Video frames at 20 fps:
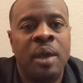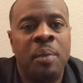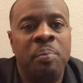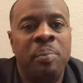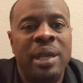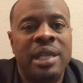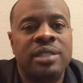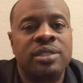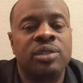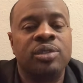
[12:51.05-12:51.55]

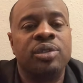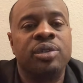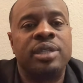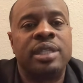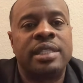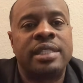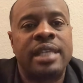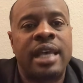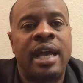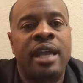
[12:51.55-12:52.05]
based on your
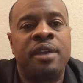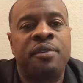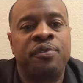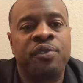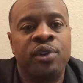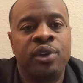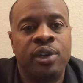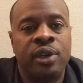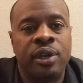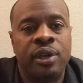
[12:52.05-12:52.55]
desire
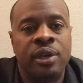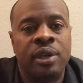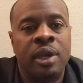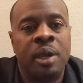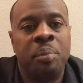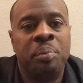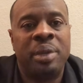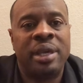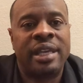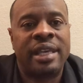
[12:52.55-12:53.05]
for her
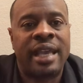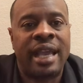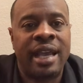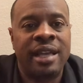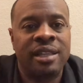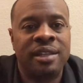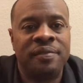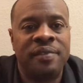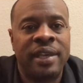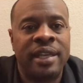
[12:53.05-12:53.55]
being
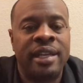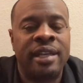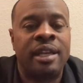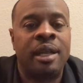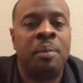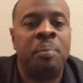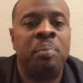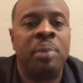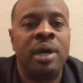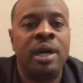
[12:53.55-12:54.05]
elevated
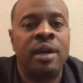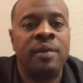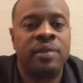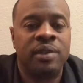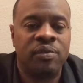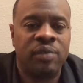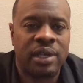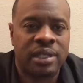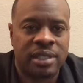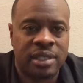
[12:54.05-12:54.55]
above the
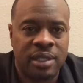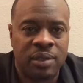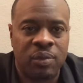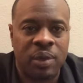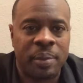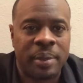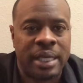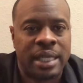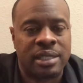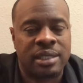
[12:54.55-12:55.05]
rest of the
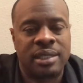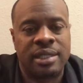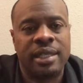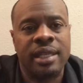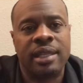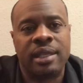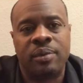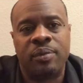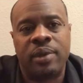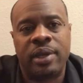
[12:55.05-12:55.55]
women that you're
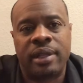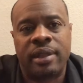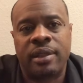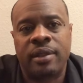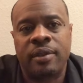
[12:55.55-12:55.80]
dealing with.